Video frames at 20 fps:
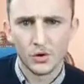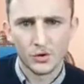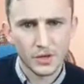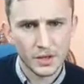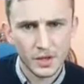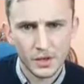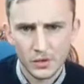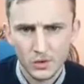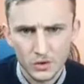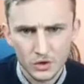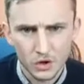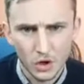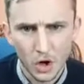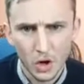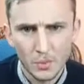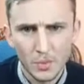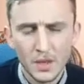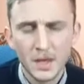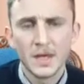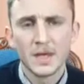Moore, done a good
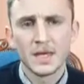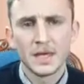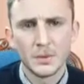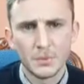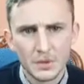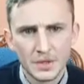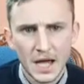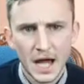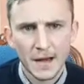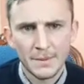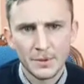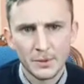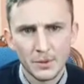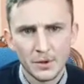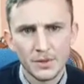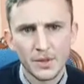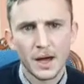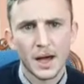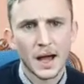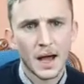job. He was happy
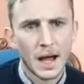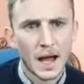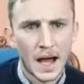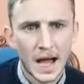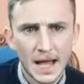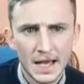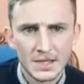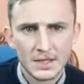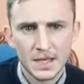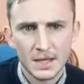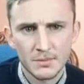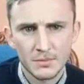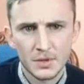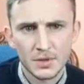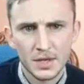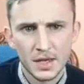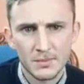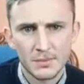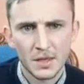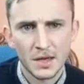with it. I asked him
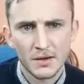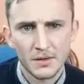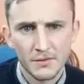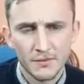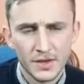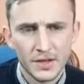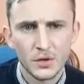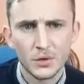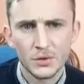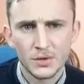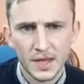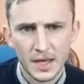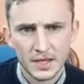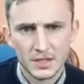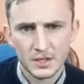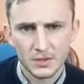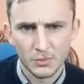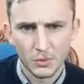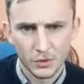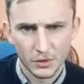to give me a video
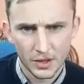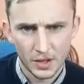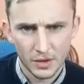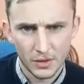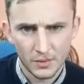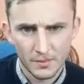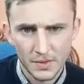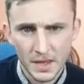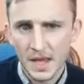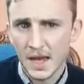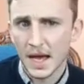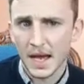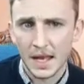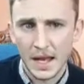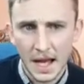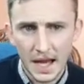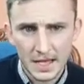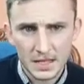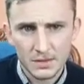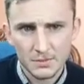testimonial,
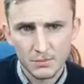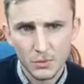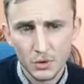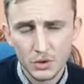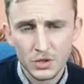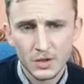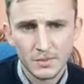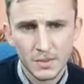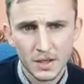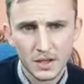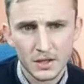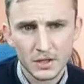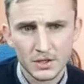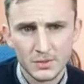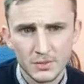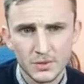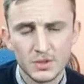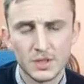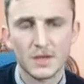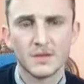and I asked most of my
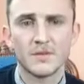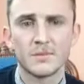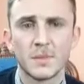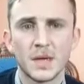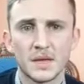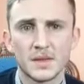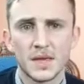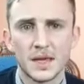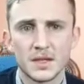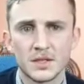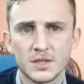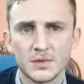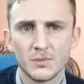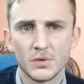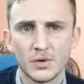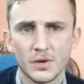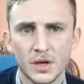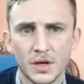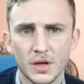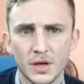customers to give me a
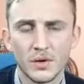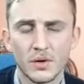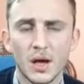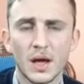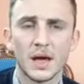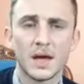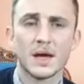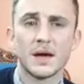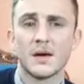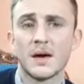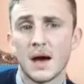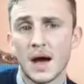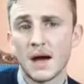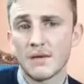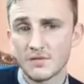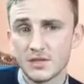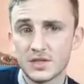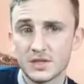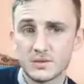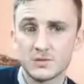testimonial.
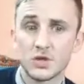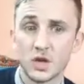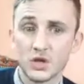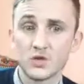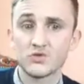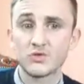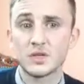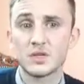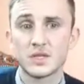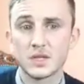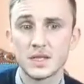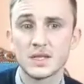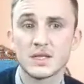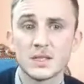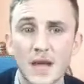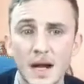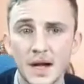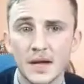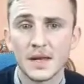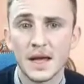I've just recently
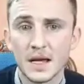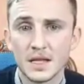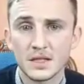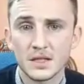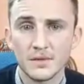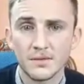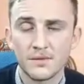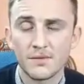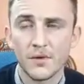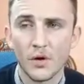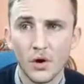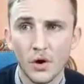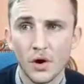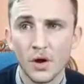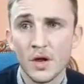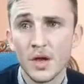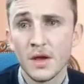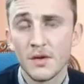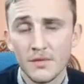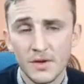started asking
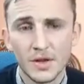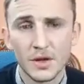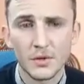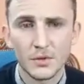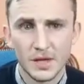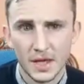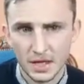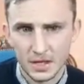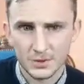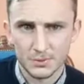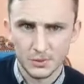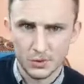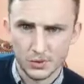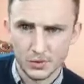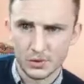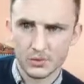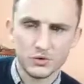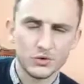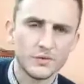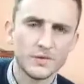for video
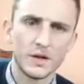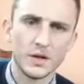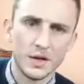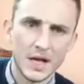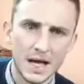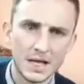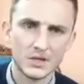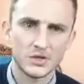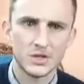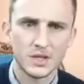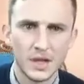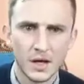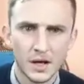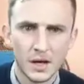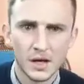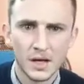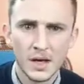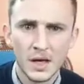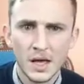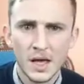testimonials over the last
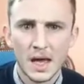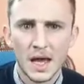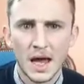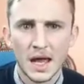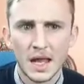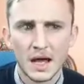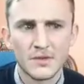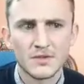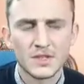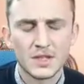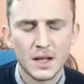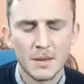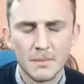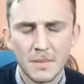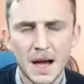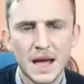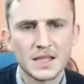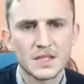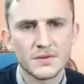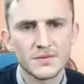year, and I've seen a
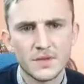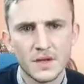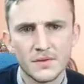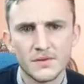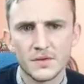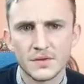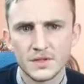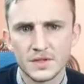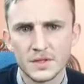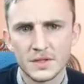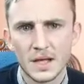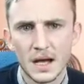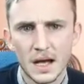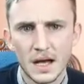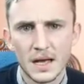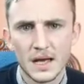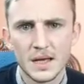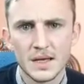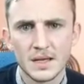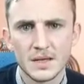massive difference in that.